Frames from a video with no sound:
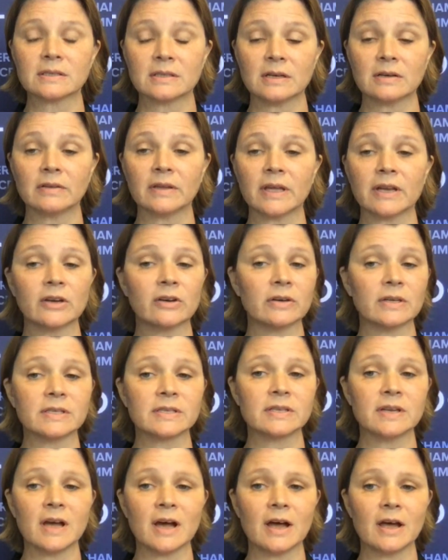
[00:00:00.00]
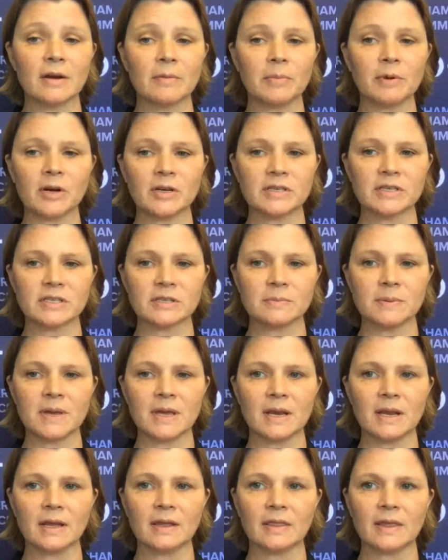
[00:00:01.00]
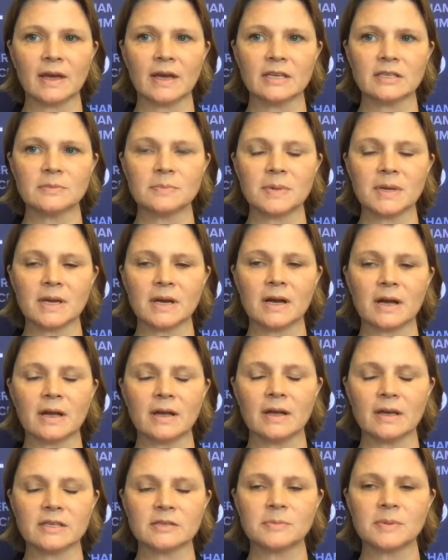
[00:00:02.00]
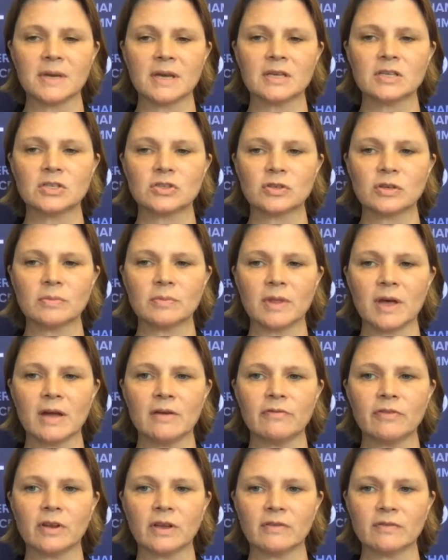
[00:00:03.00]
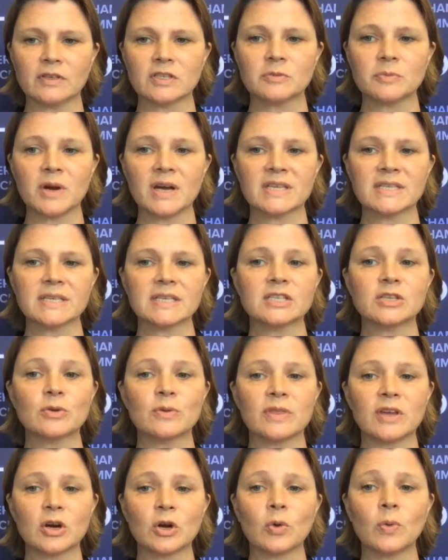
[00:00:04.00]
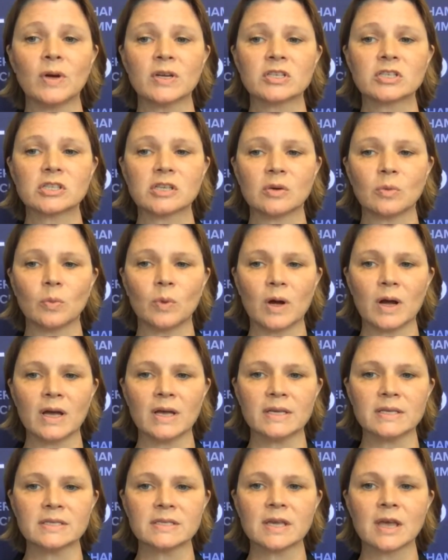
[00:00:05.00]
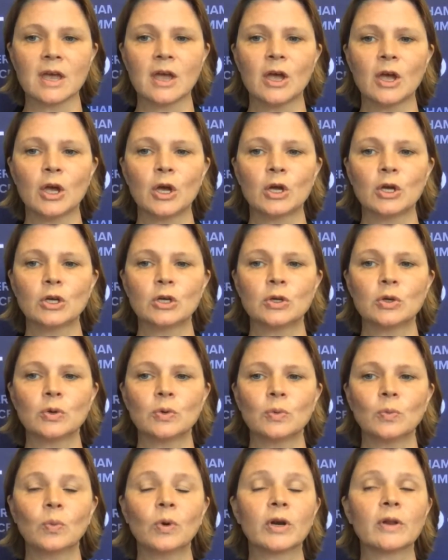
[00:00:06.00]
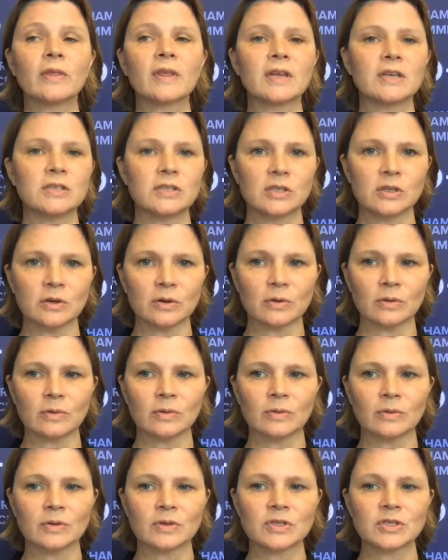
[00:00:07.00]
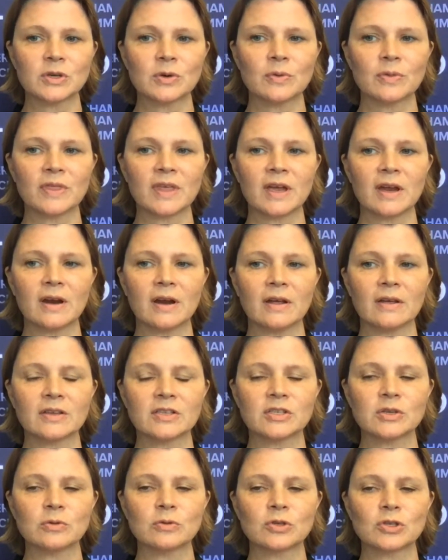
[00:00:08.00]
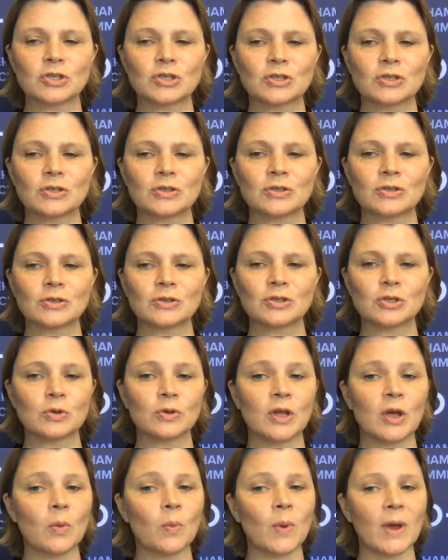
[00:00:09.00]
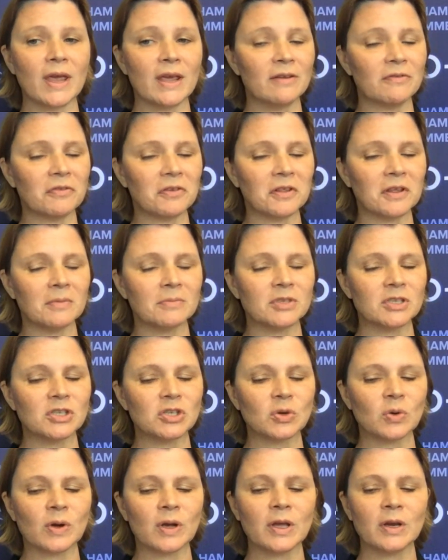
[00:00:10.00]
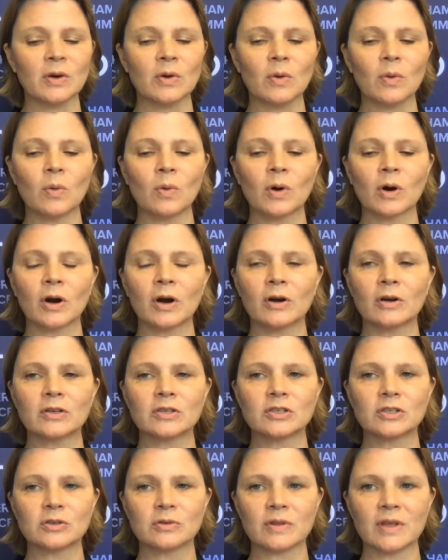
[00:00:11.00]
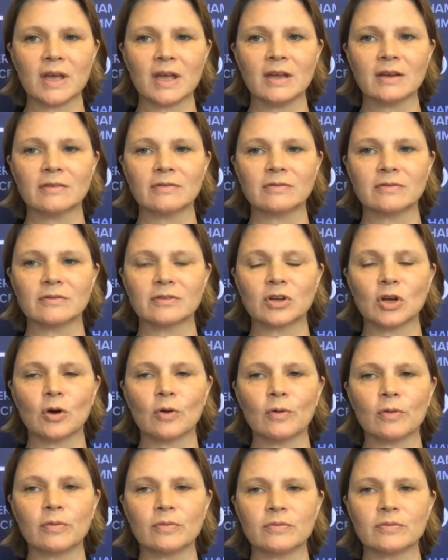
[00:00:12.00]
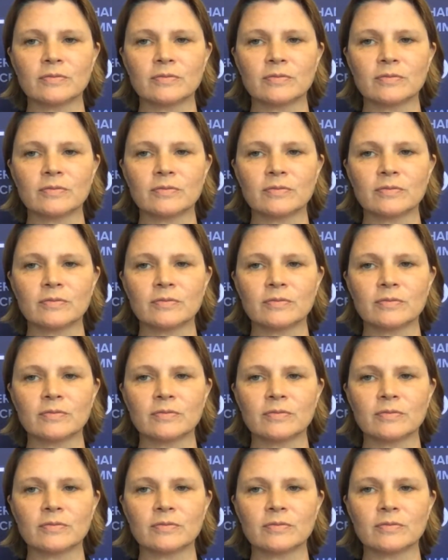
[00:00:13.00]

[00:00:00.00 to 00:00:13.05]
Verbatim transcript: their lender is not participating in the S B A, S B A streamlined forgiveness process. So their question was, what do they do? So they, so do they wait for them to join, or do they go,